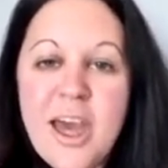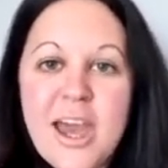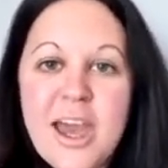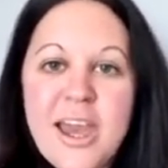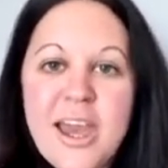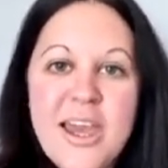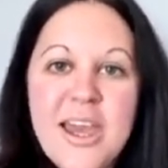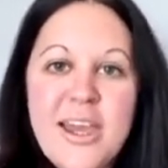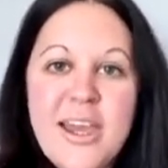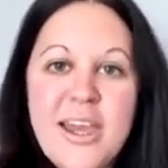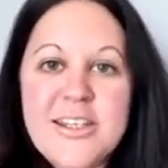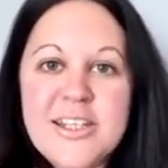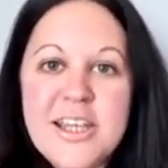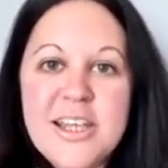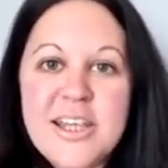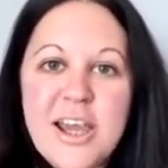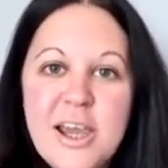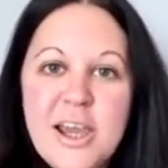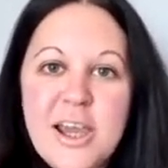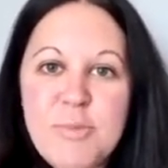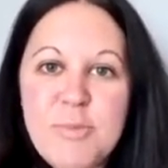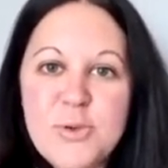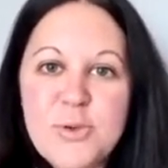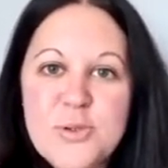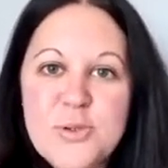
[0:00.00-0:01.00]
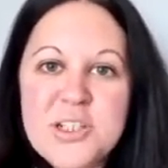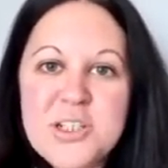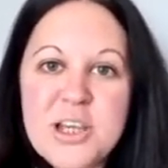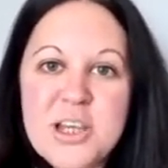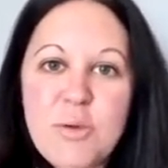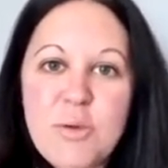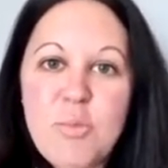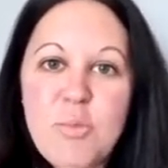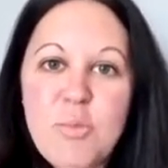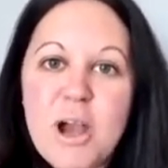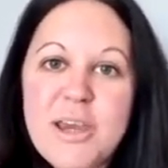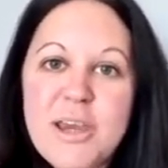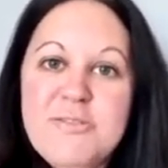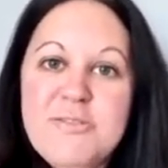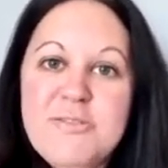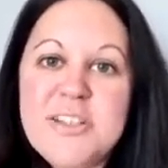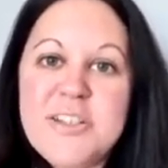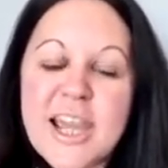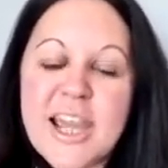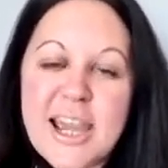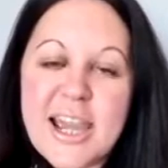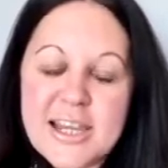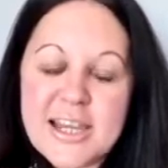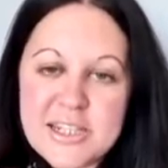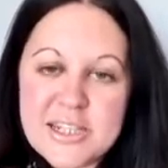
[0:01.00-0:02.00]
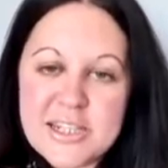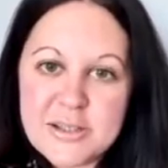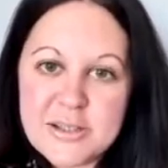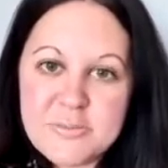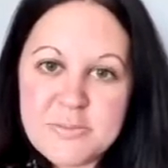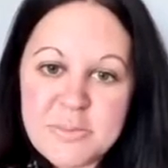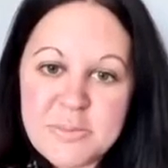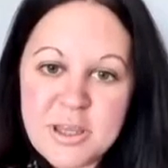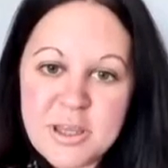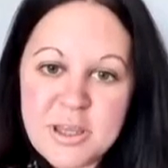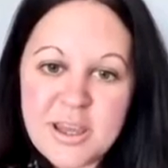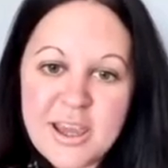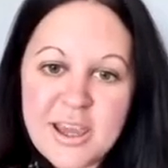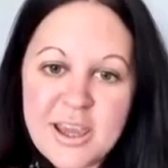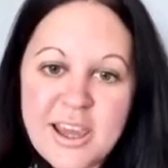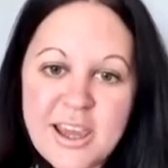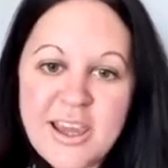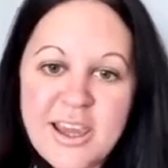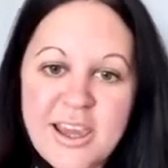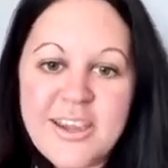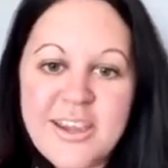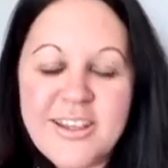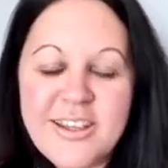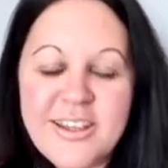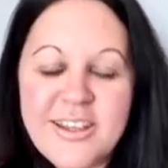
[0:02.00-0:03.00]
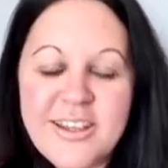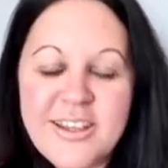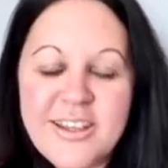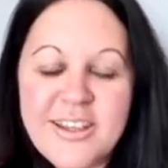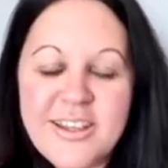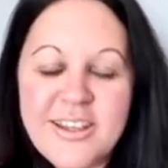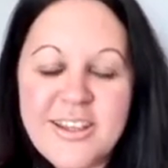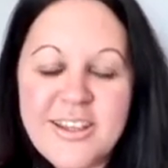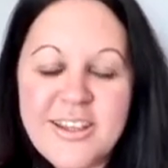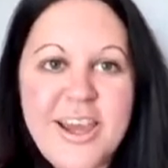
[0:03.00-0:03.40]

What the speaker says: And I'm also wife to Adam and